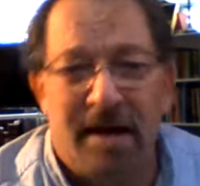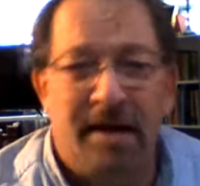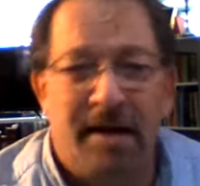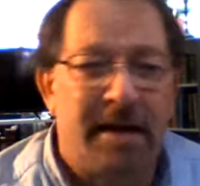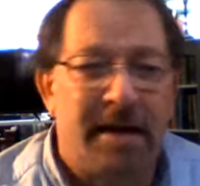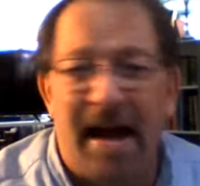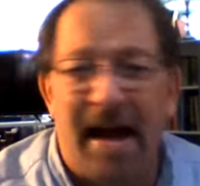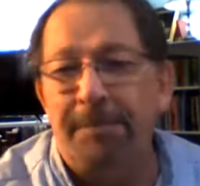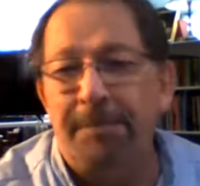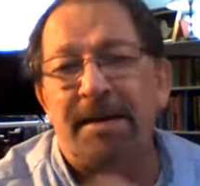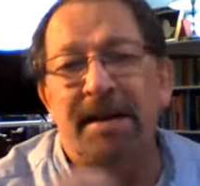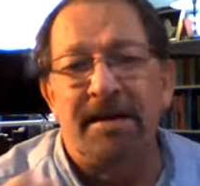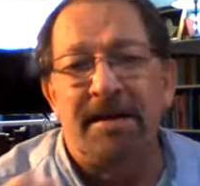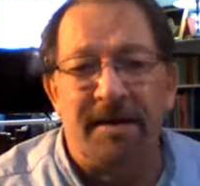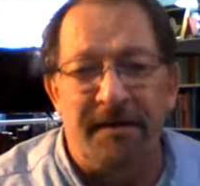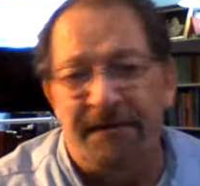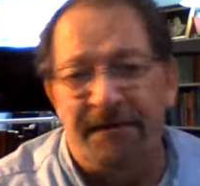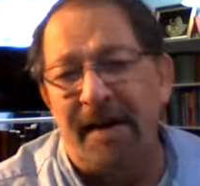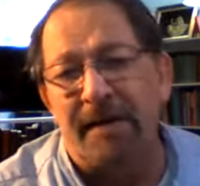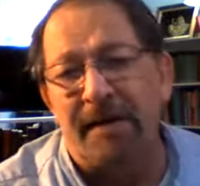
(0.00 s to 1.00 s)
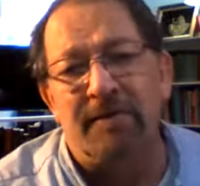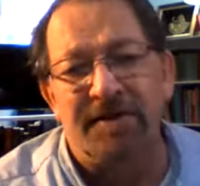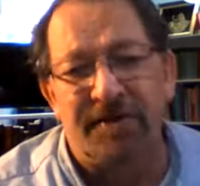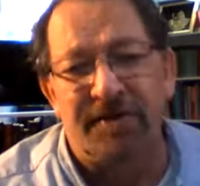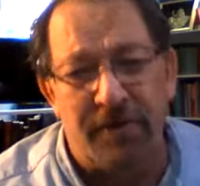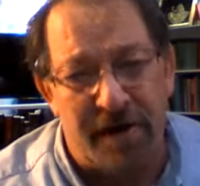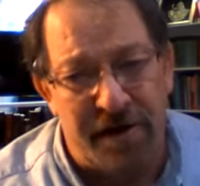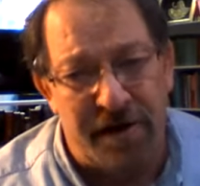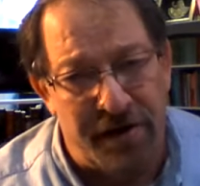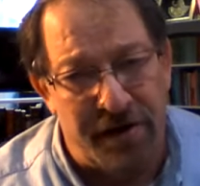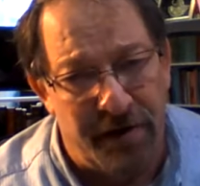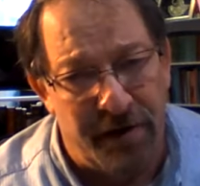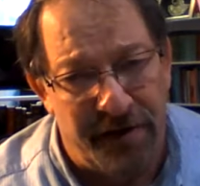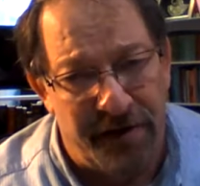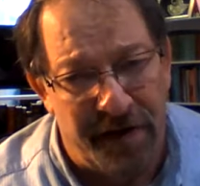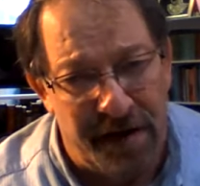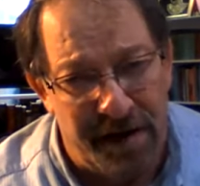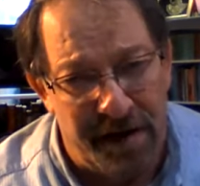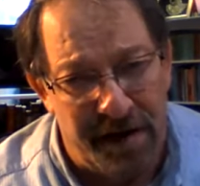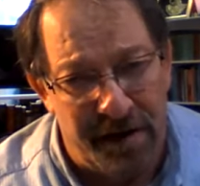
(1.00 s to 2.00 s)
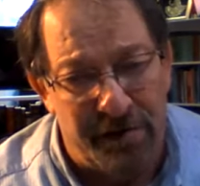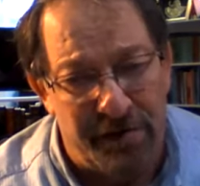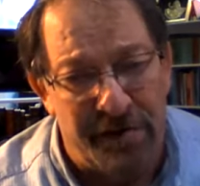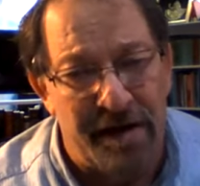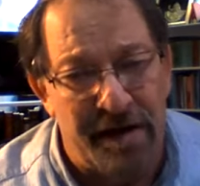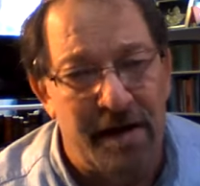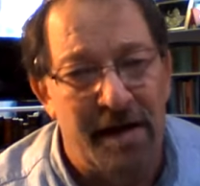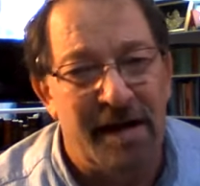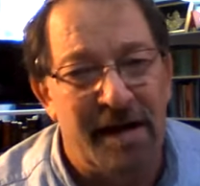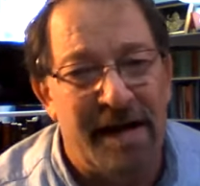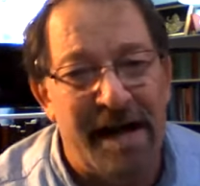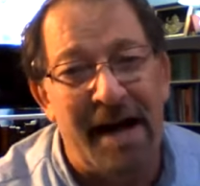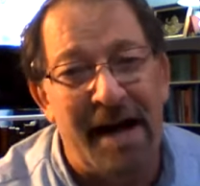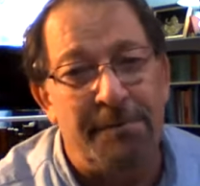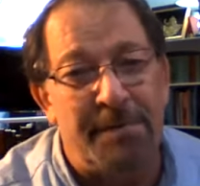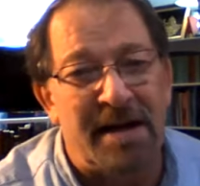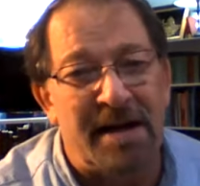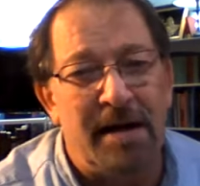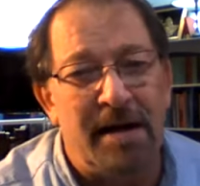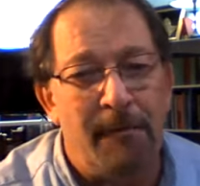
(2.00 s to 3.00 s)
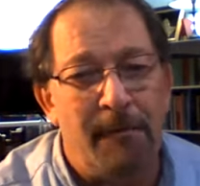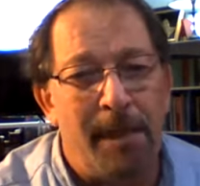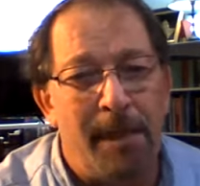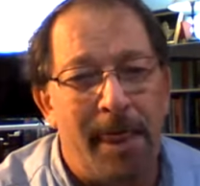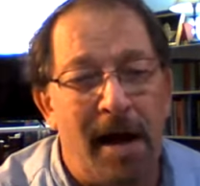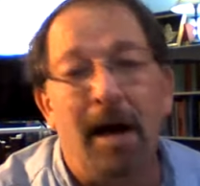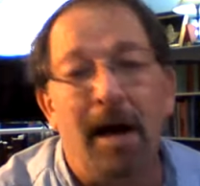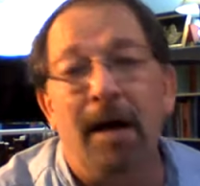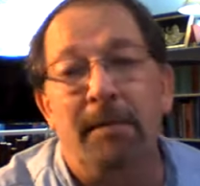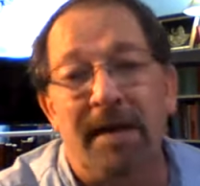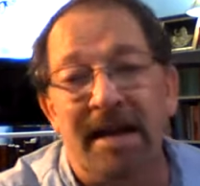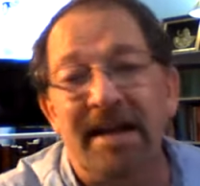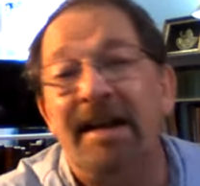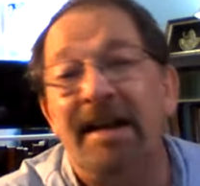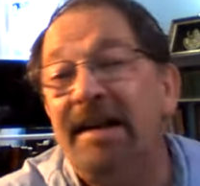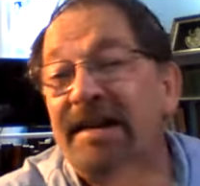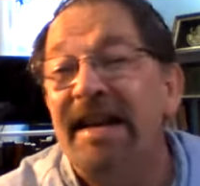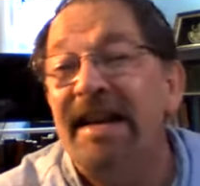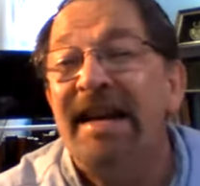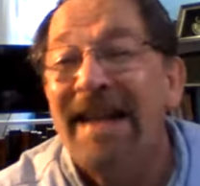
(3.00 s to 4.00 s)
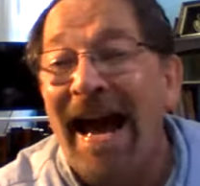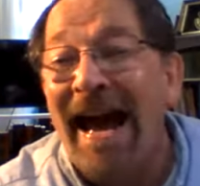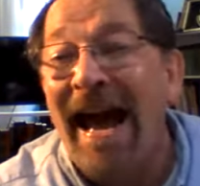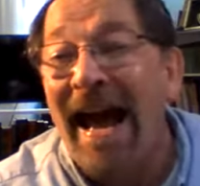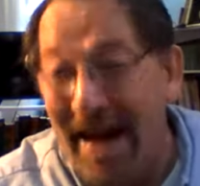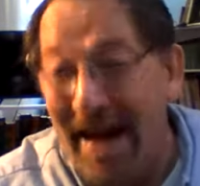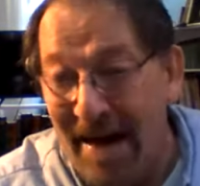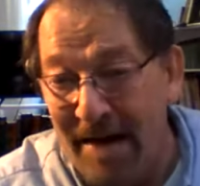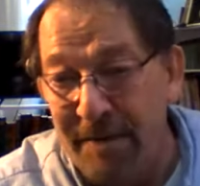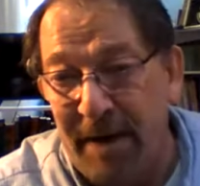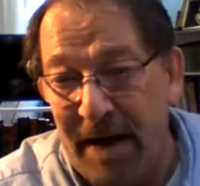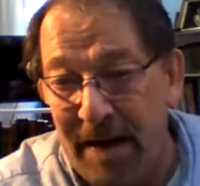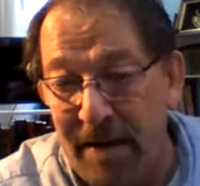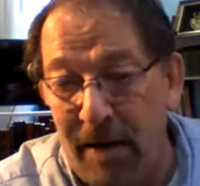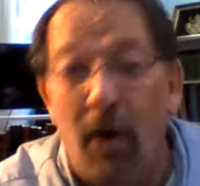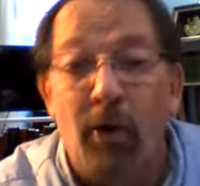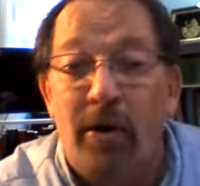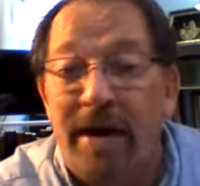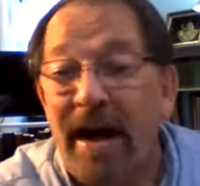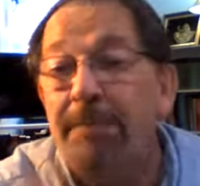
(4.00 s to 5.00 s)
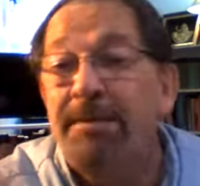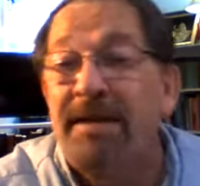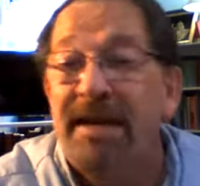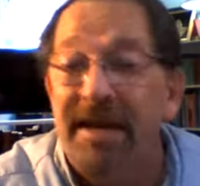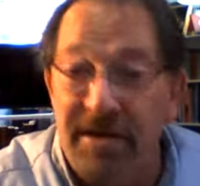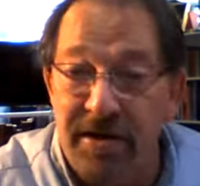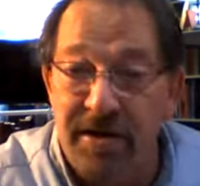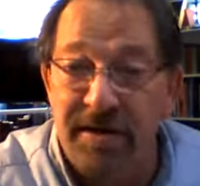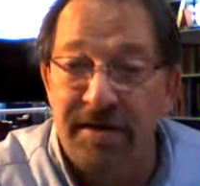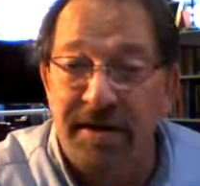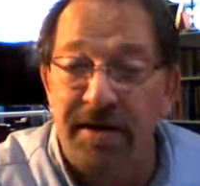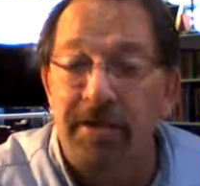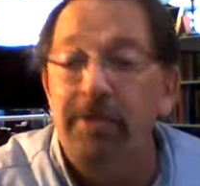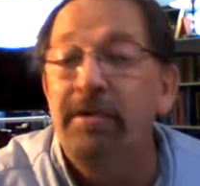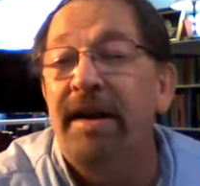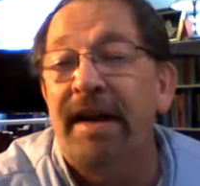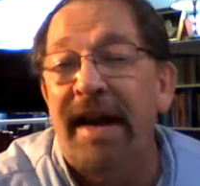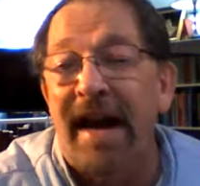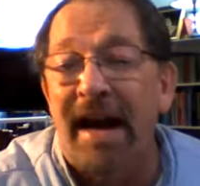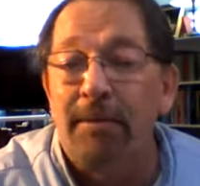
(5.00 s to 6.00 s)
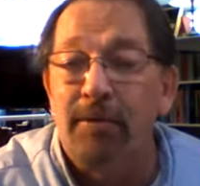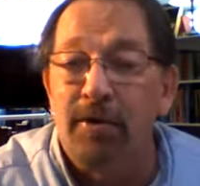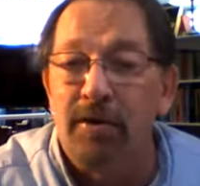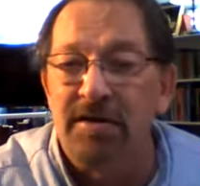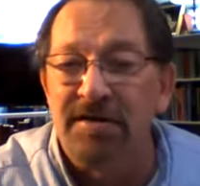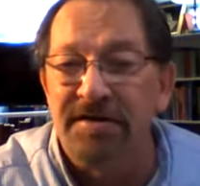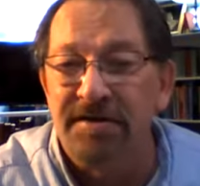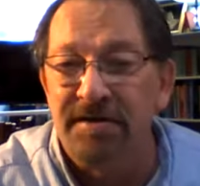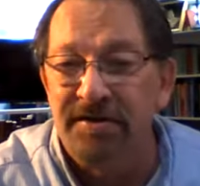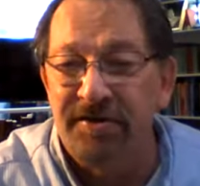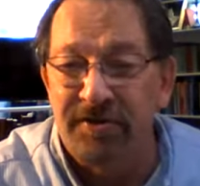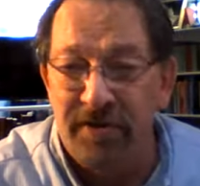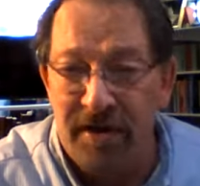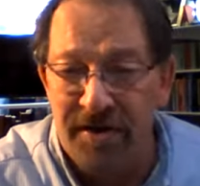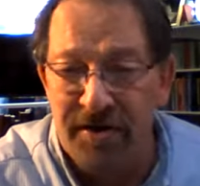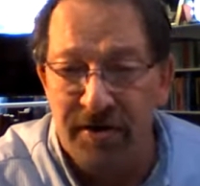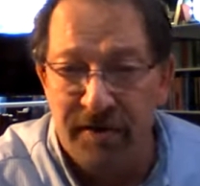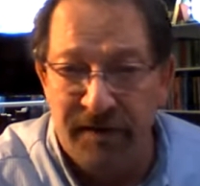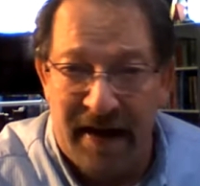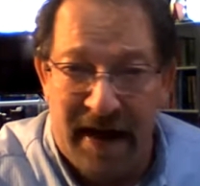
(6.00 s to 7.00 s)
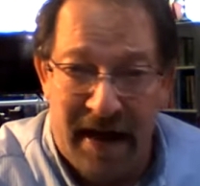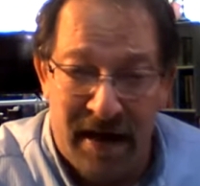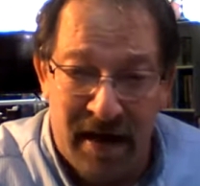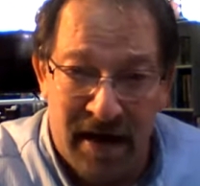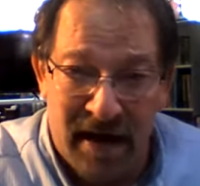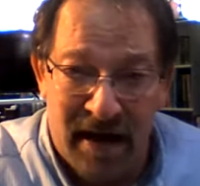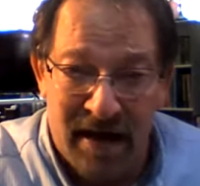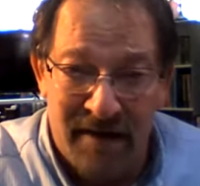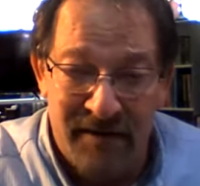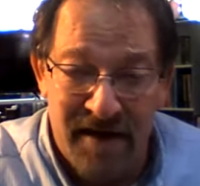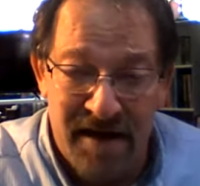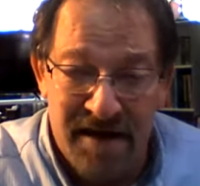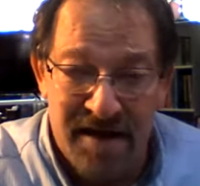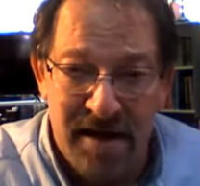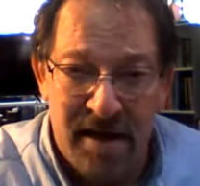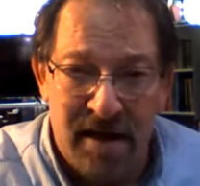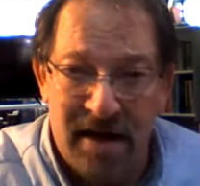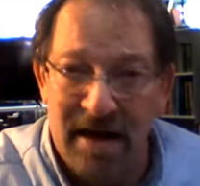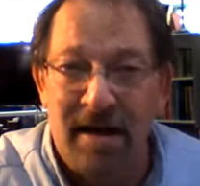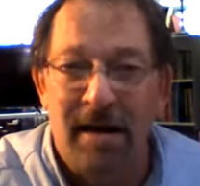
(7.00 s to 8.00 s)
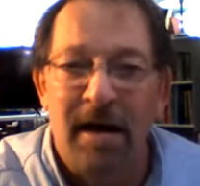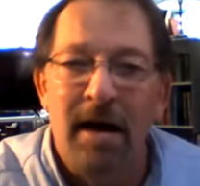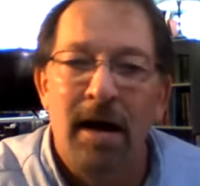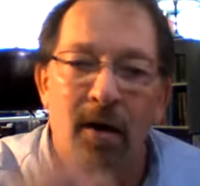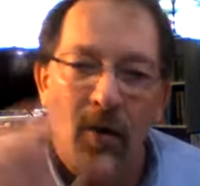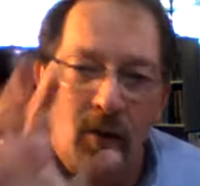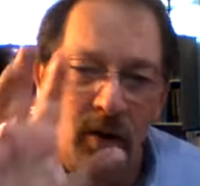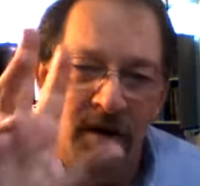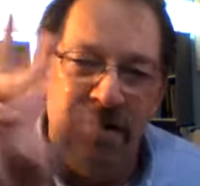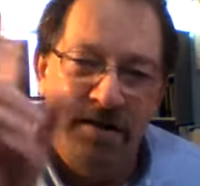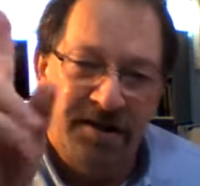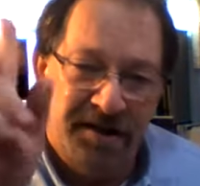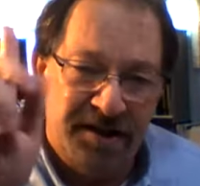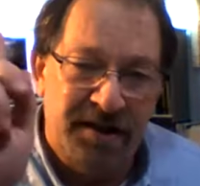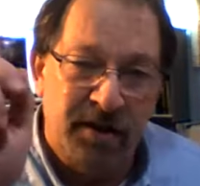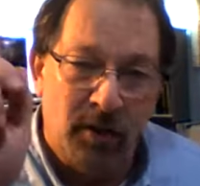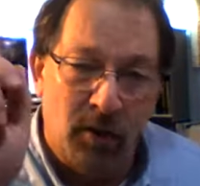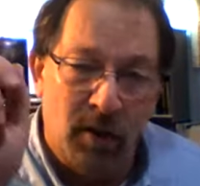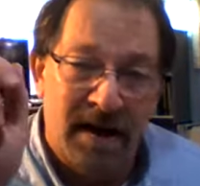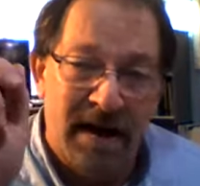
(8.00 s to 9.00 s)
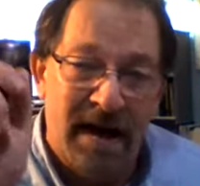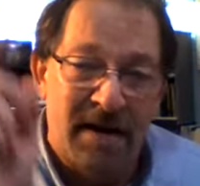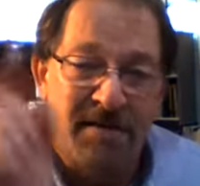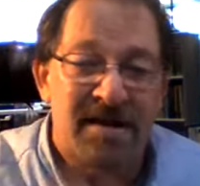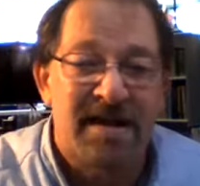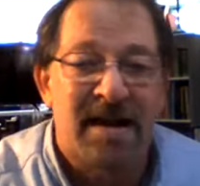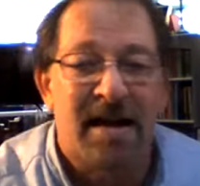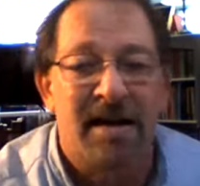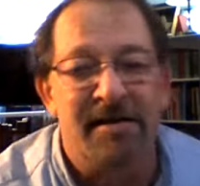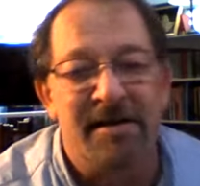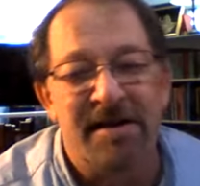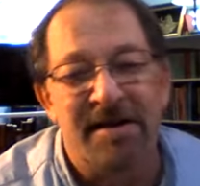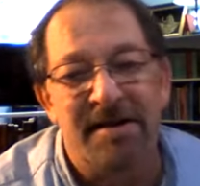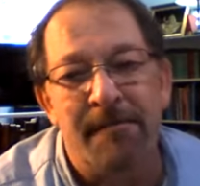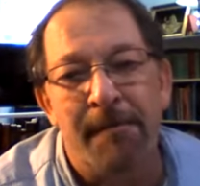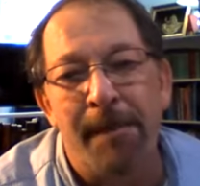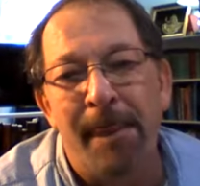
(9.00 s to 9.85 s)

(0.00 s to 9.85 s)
kept the federal structure of the Union, kept it did add kept the unicameral structure of Congress, just a one-house Congress,